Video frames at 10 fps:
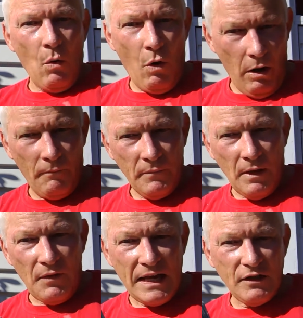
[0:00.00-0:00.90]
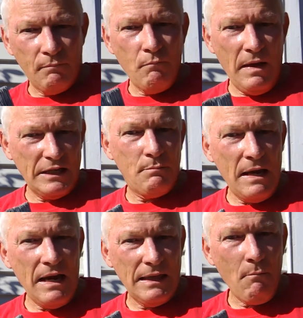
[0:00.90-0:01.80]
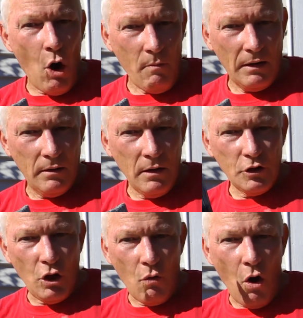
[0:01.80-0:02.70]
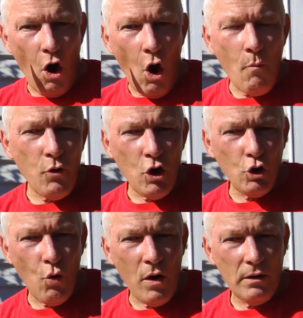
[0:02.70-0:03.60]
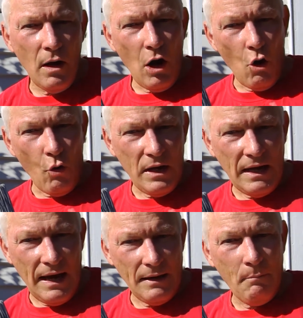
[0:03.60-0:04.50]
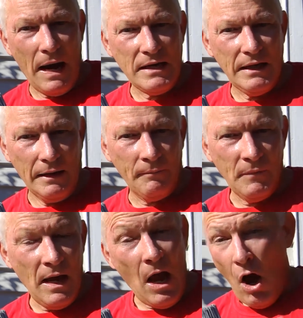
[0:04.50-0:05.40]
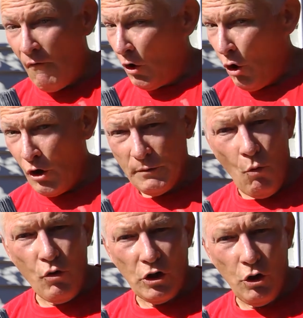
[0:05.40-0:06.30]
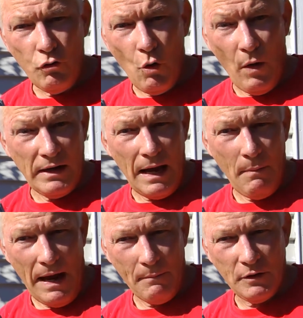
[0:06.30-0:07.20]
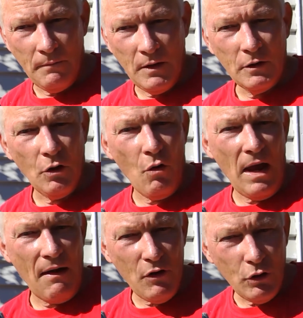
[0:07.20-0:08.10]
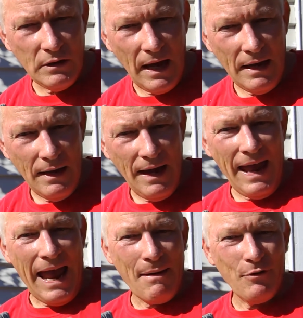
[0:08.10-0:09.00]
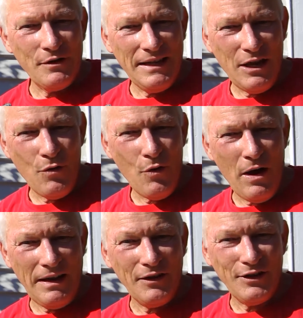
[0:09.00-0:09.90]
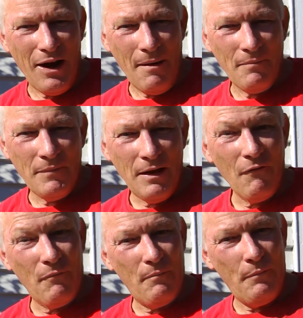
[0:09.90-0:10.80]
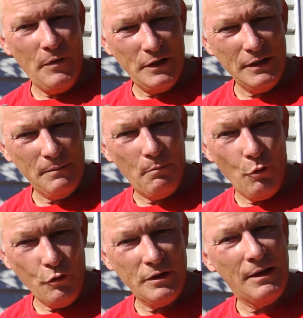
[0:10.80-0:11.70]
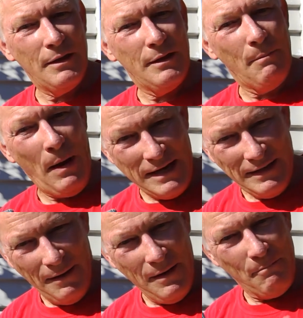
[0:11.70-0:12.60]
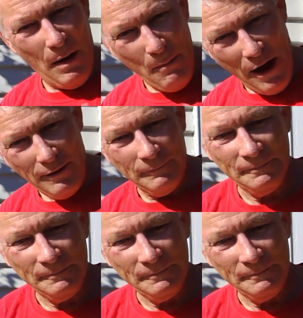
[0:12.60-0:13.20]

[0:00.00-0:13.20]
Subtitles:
Well, that's me at the moment. So I hope you enjoyed looking at painting. I've got lots more to tell you one day perhaps. So have a good day and we'll see you another time. This is Bruce the Painter. Bye-bye.